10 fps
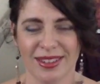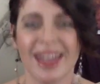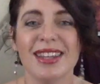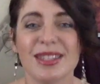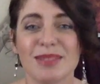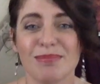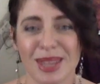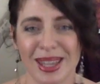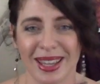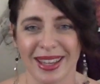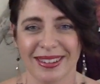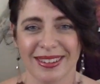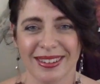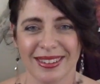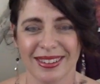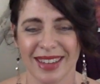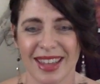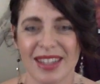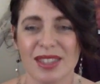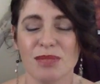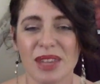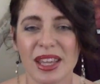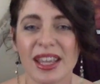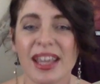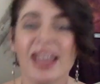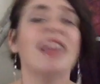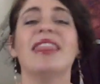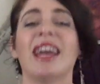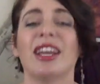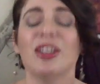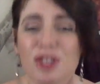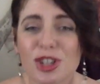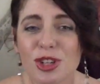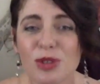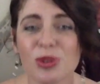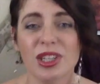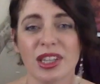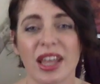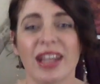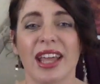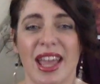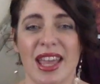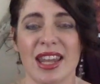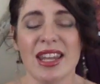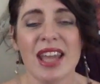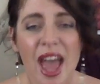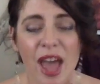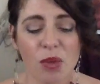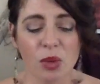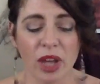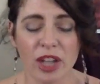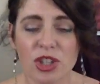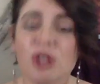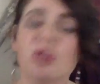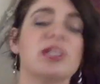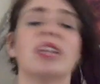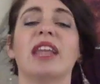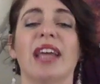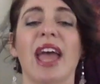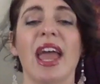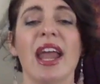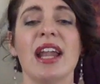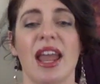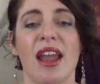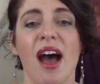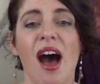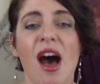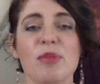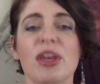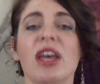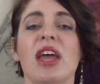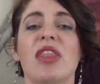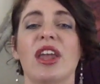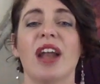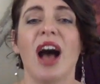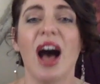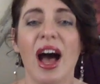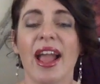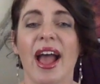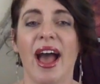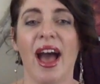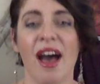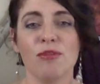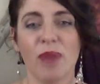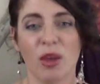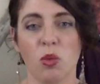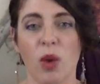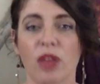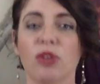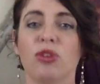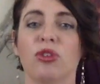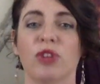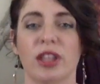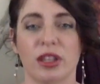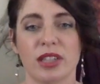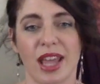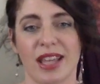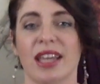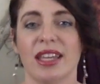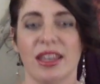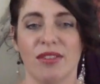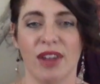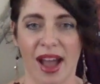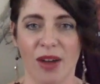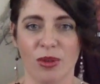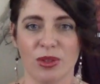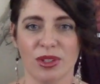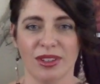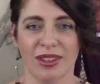It is me. It is me that can choose to let it in. And when I choose to let it in and up, then I have my well filled and can give it out.